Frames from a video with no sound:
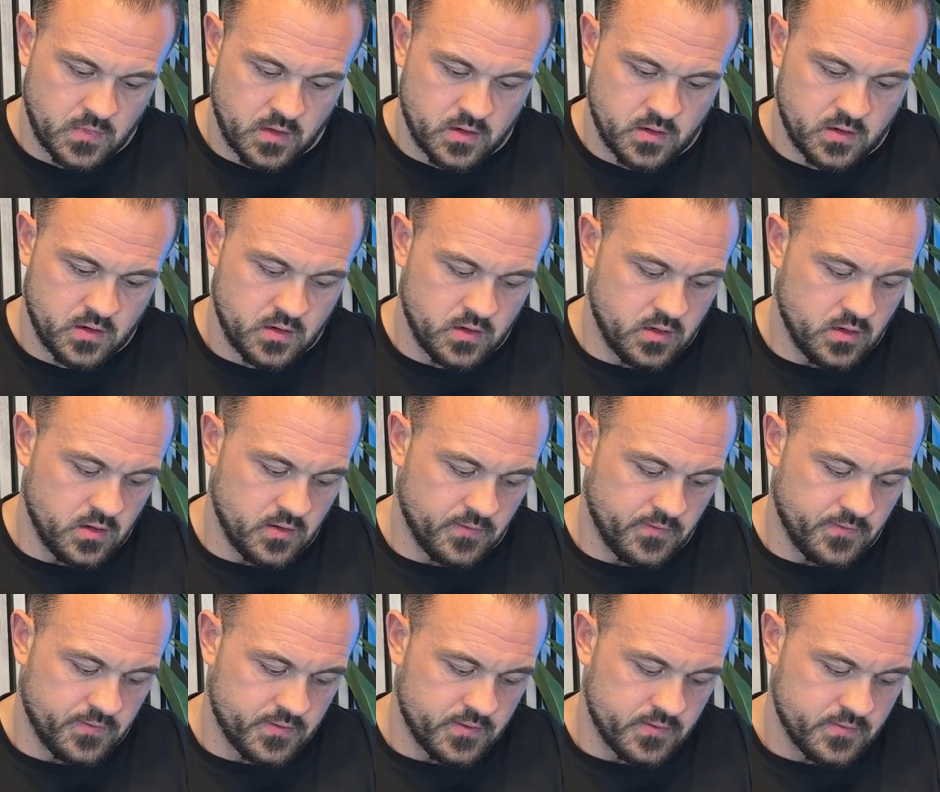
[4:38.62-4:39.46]

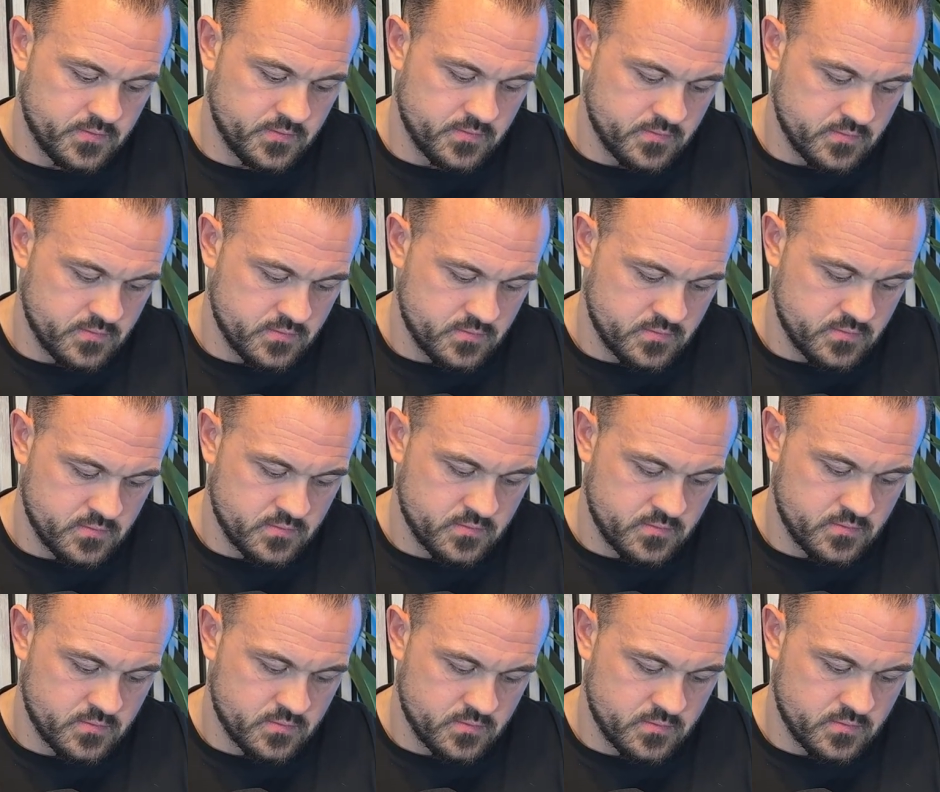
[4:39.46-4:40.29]
love
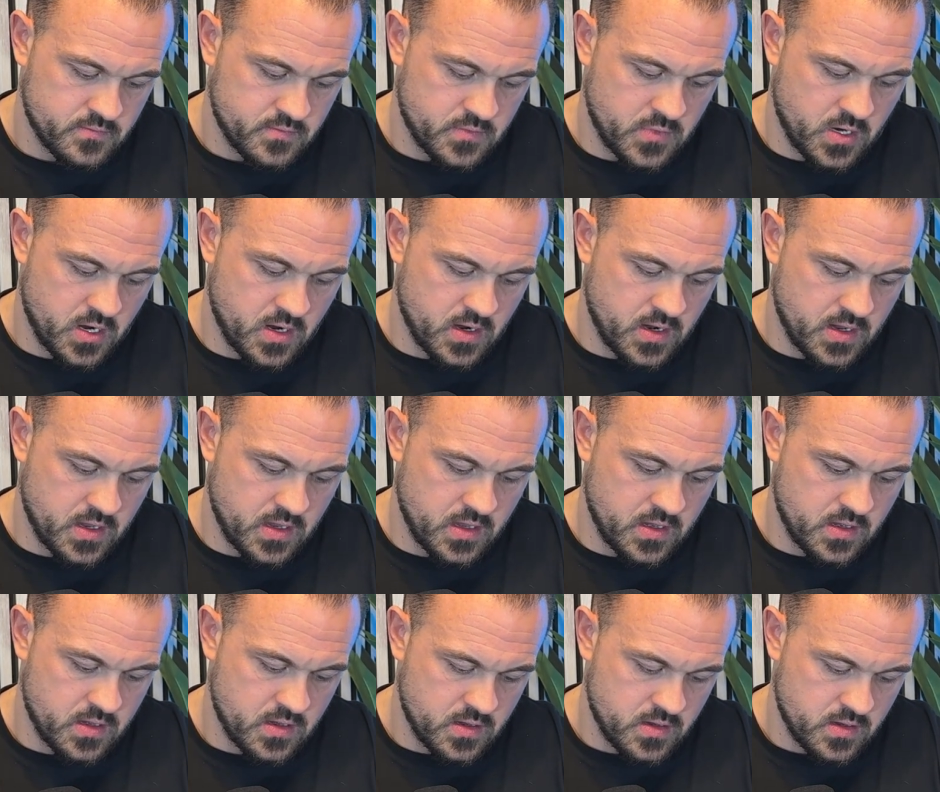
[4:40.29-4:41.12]

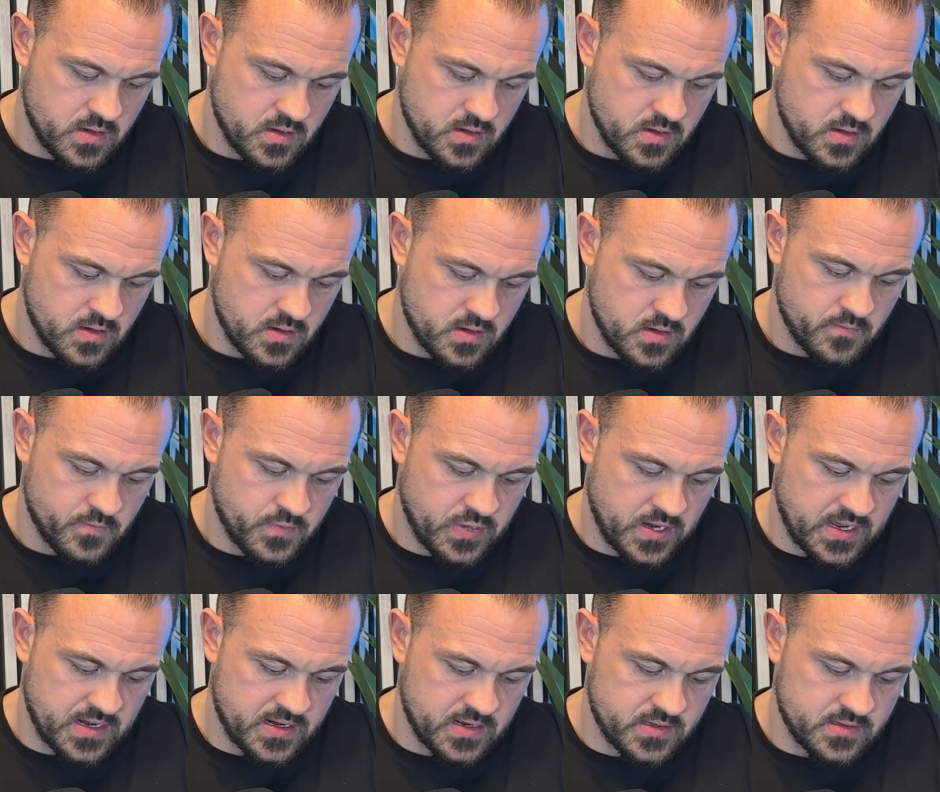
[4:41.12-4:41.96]
my
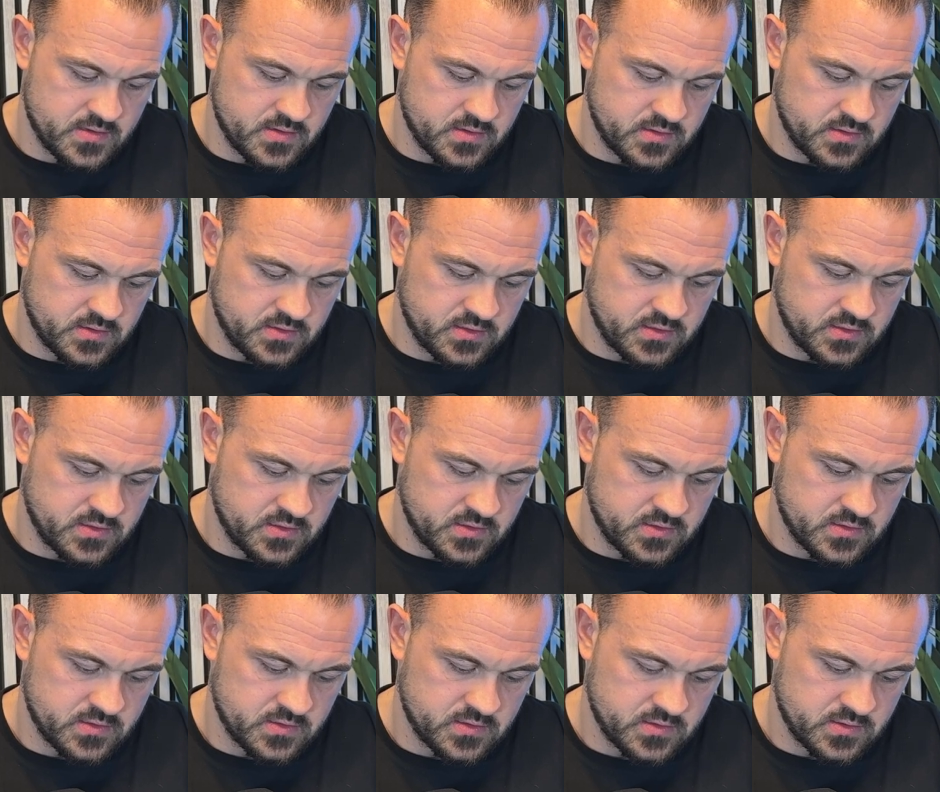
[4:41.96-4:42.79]

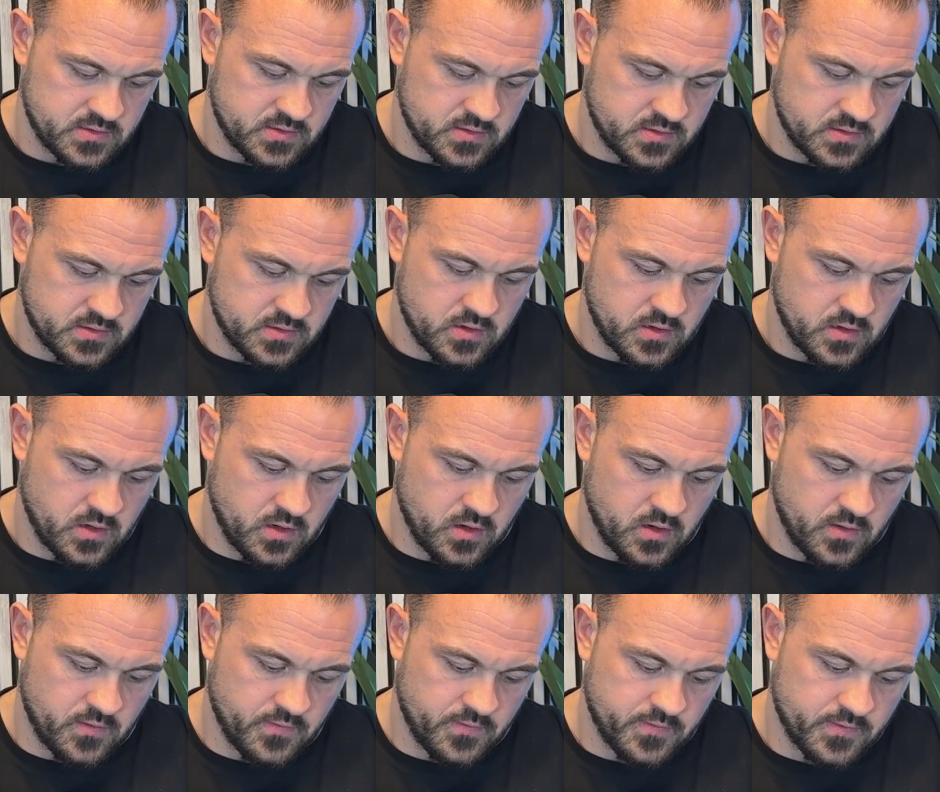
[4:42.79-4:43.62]
balance
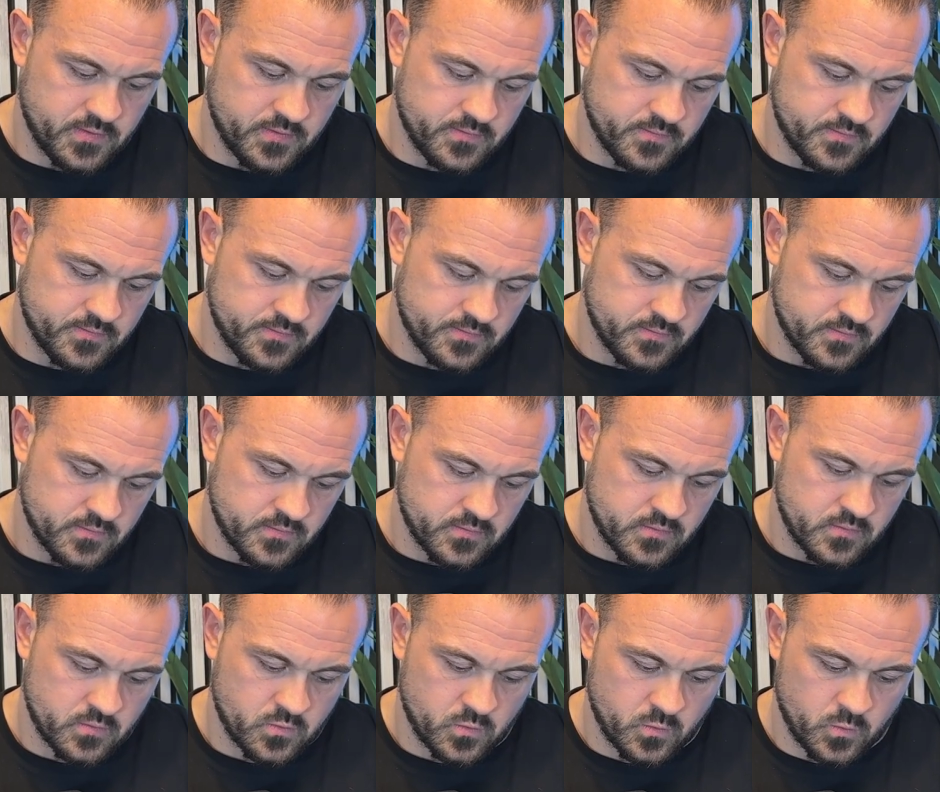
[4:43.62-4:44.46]
of
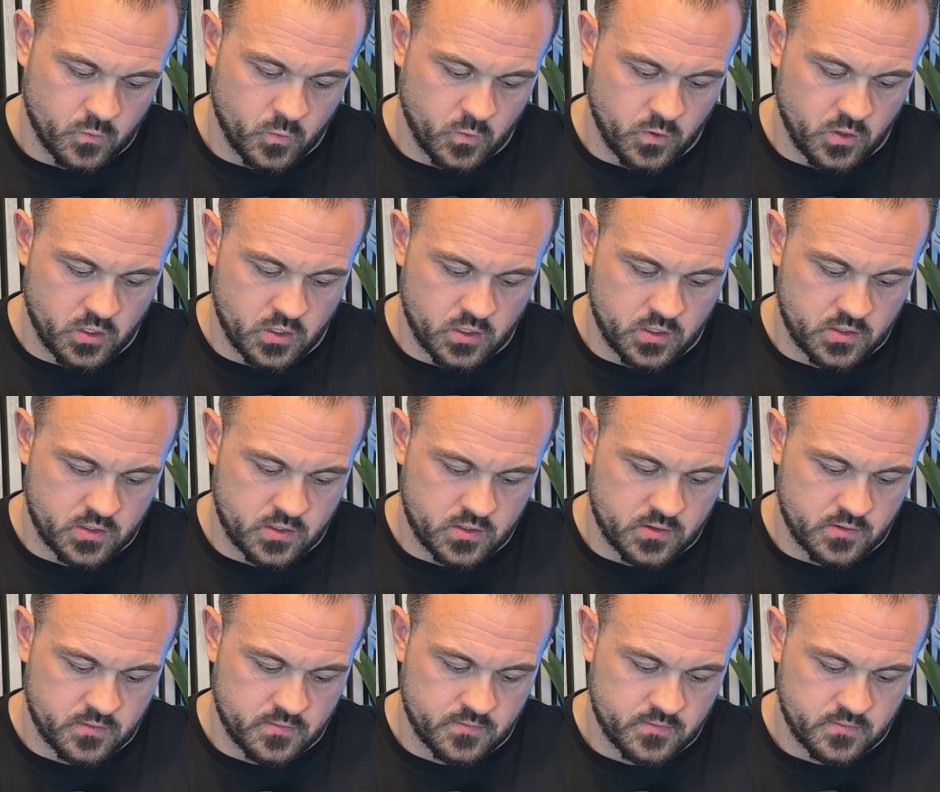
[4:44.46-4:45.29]
work
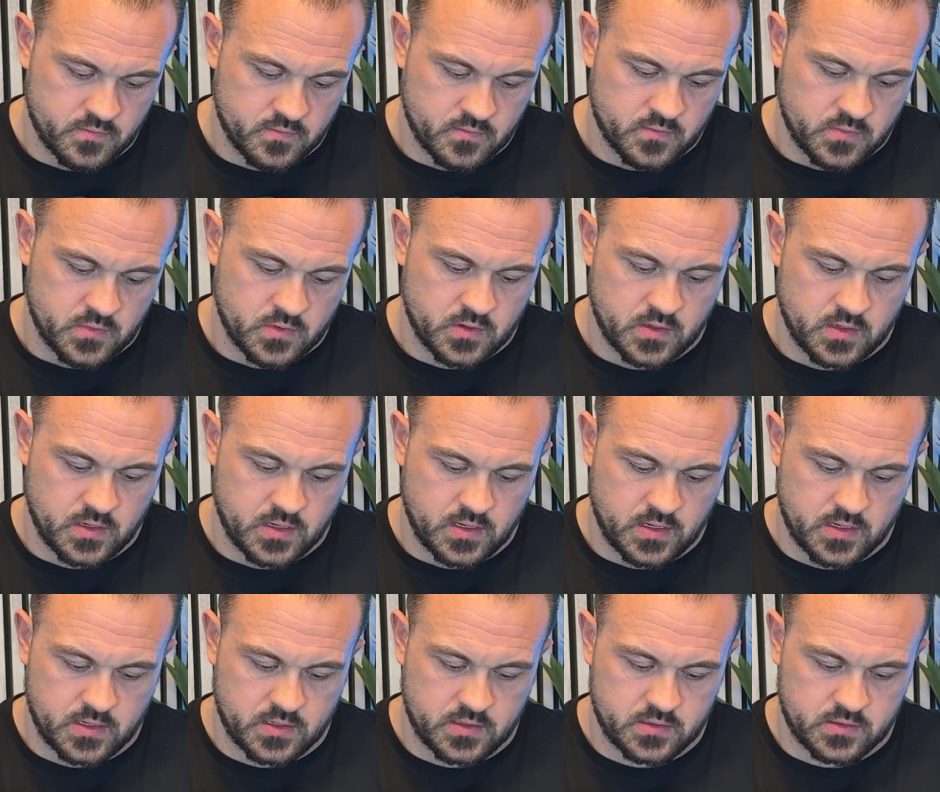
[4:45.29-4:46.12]

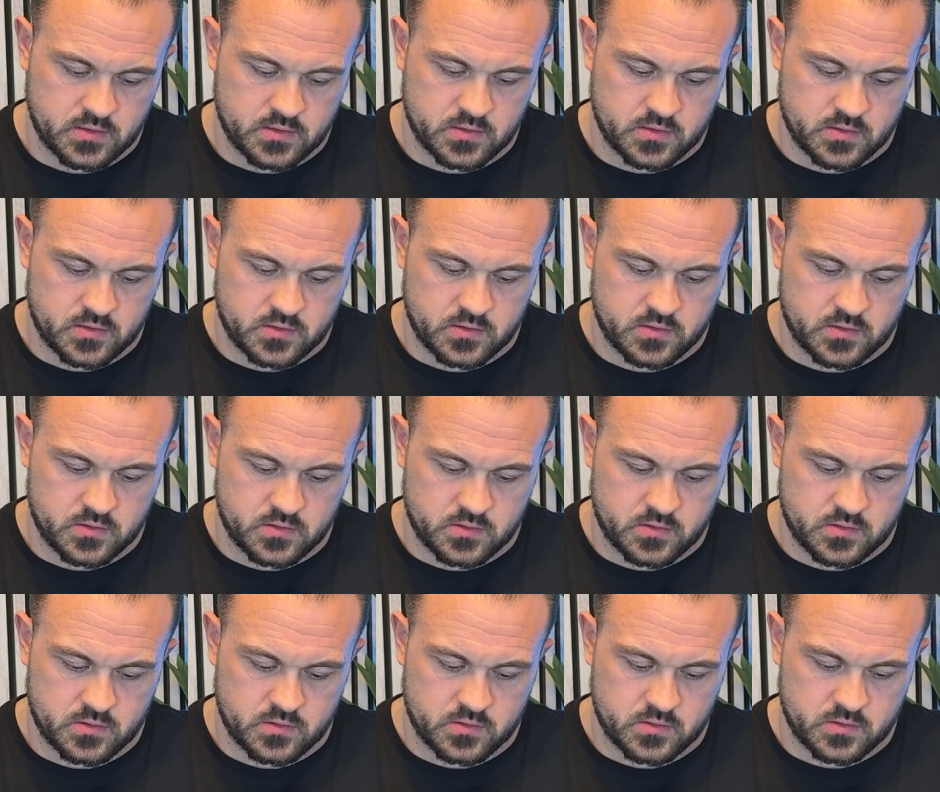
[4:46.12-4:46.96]
and
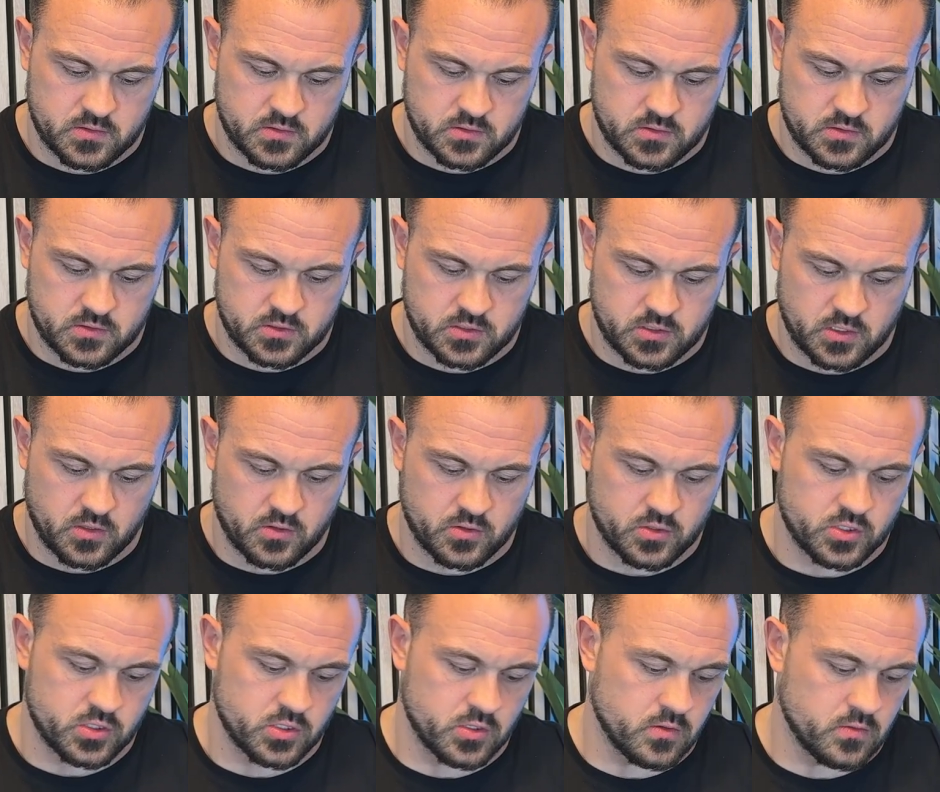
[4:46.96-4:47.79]

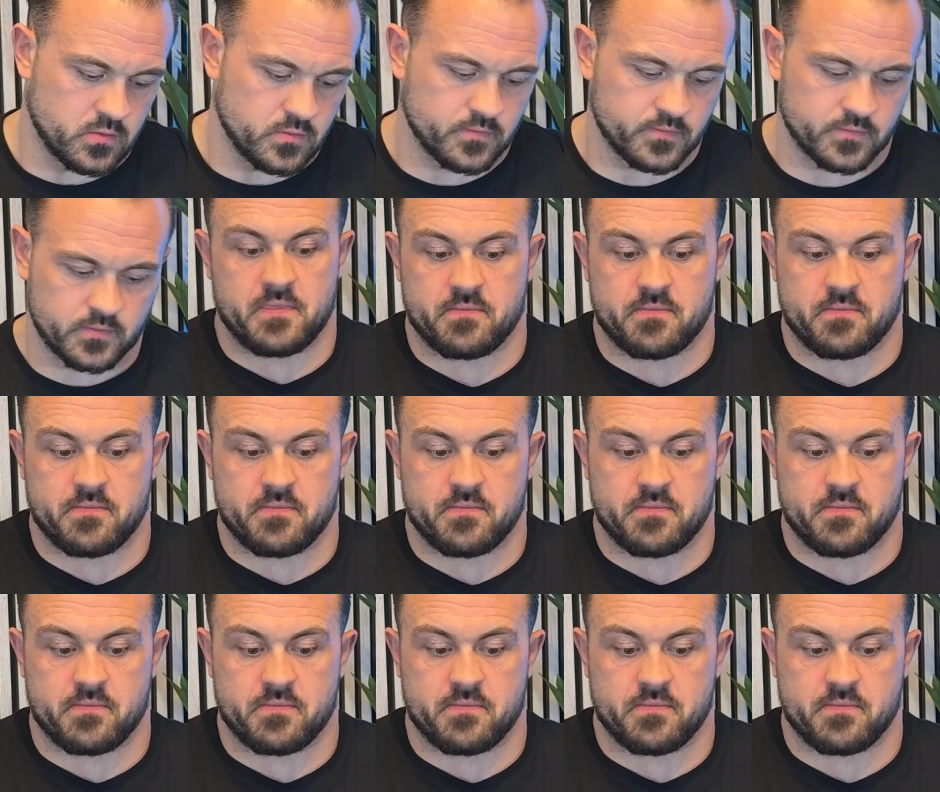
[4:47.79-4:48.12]
social.